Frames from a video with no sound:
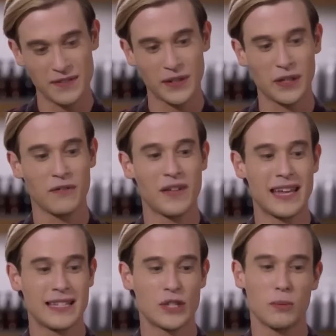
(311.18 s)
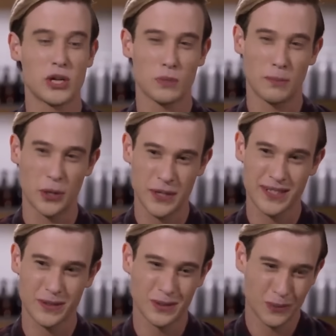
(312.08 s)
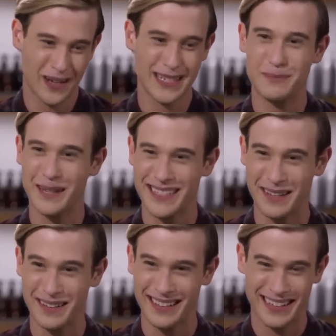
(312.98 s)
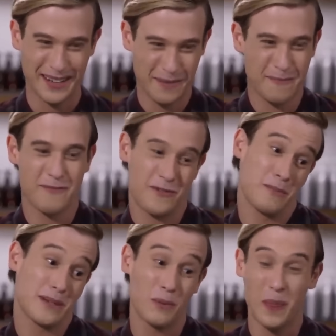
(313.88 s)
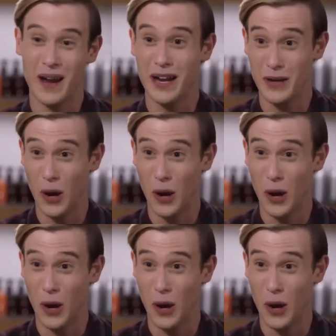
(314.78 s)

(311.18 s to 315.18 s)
this feeling of it's so much more personal when it's being done from someone that I